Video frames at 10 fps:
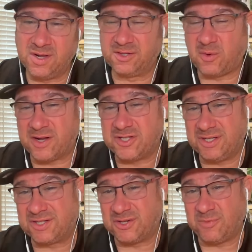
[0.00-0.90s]
Well, the question
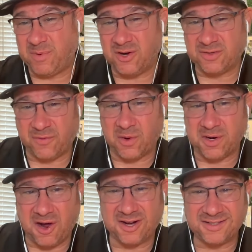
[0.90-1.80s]
is, could your parents afford a
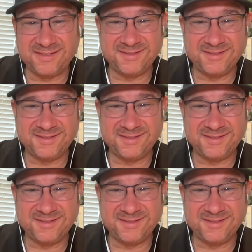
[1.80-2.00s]
dog?